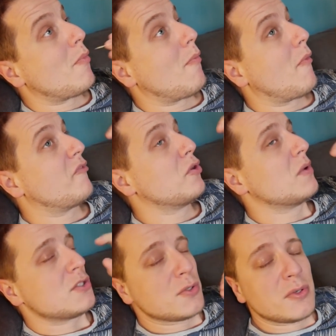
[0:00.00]
For the
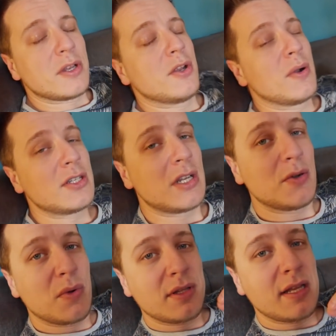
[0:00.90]
ones who do not know
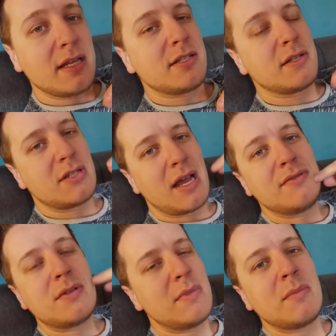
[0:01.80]
actually what that is, so I
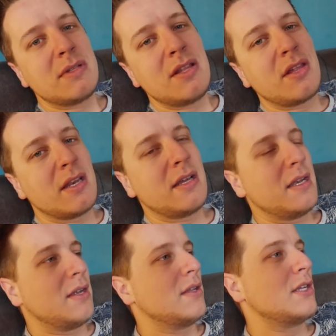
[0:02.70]
have something in my teeth, can I get
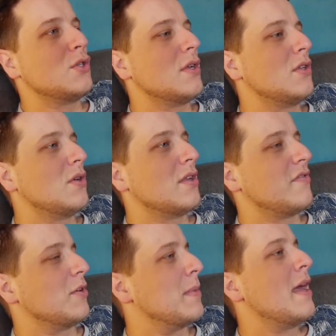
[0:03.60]
it out? I should not do that on
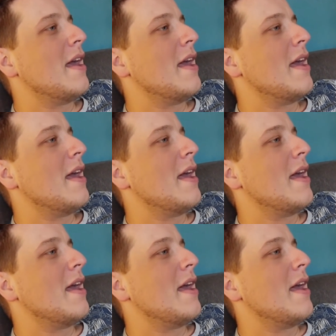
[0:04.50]
film.